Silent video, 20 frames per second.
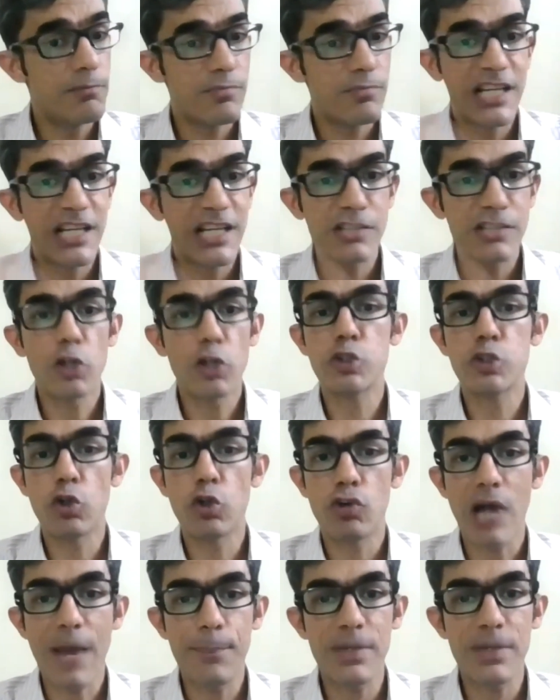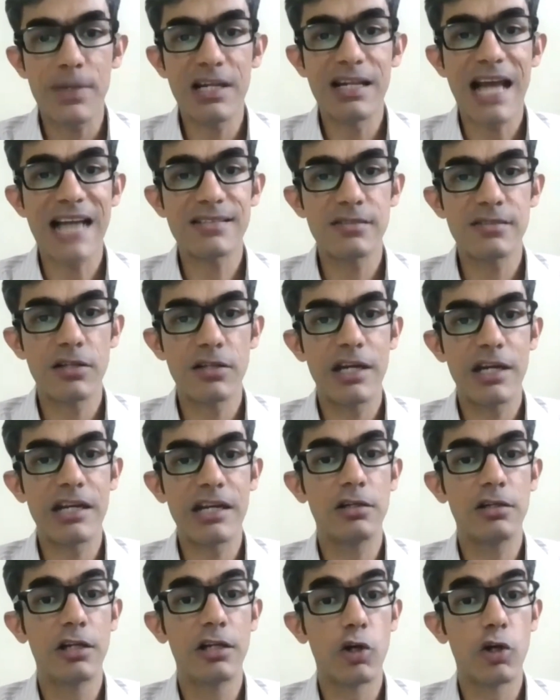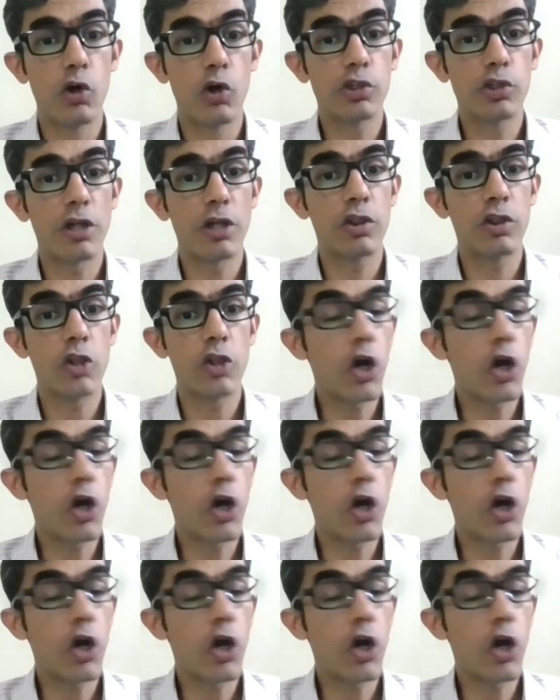There's also rapid and accelerated growth on